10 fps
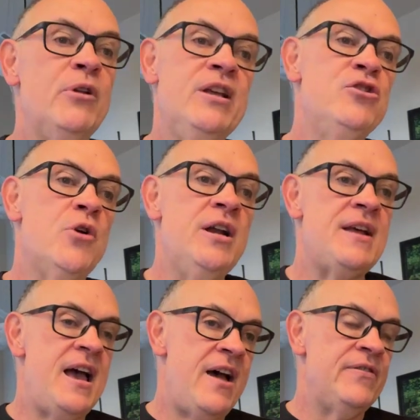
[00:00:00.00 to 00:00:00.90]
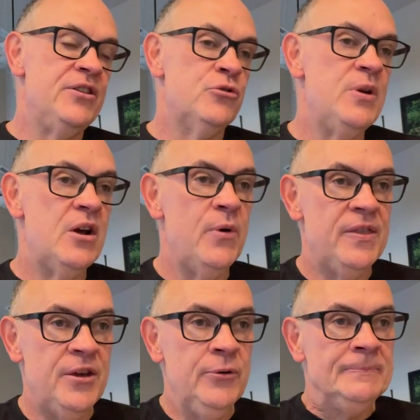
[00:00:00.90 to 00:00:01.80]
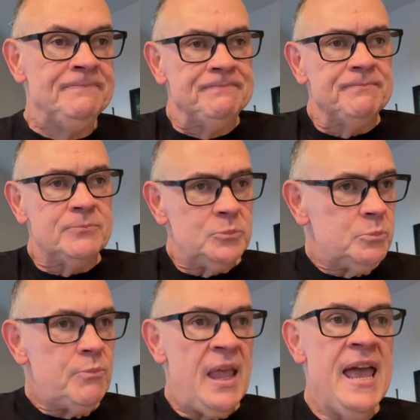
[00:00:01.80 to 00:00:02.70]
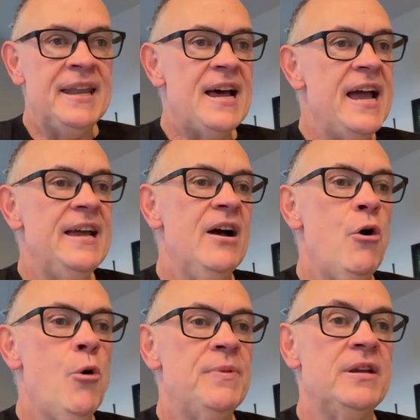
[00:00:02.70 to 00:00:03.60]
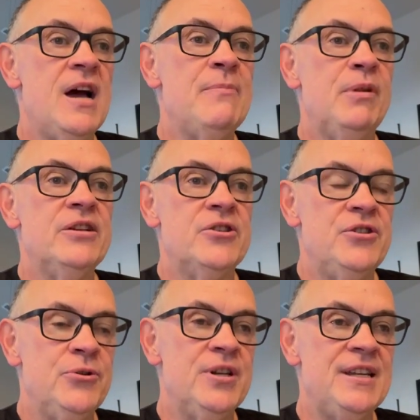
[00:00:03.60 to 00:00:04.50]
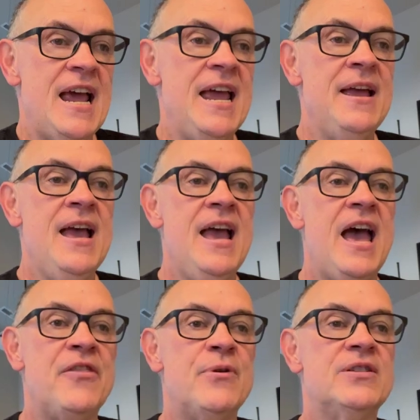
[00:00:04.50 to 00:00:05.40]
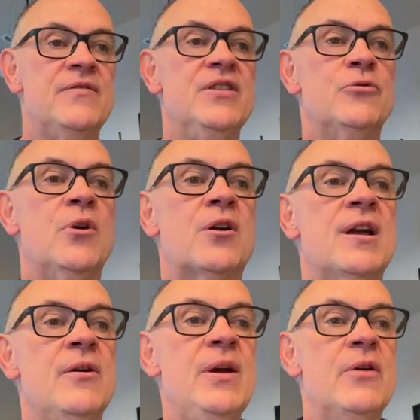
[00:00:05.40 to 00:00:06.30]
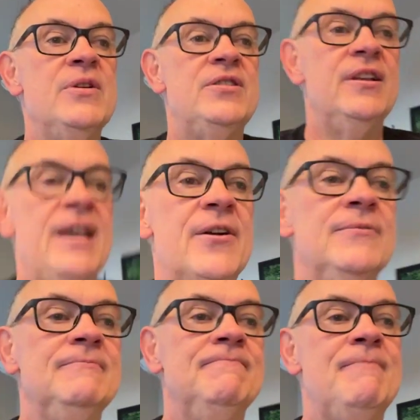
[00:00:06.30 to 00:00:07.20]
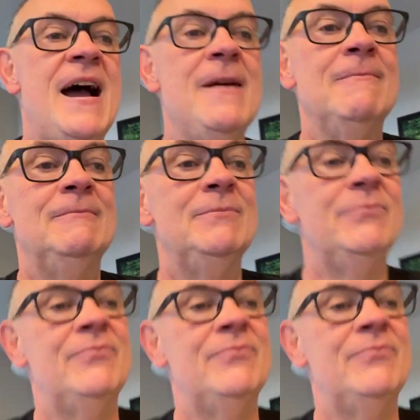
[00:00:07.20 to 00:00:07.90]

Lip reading: I've really enjoyed having this week with you, and I hope that God blesses you today and the rest of this week. We see you later. Bye.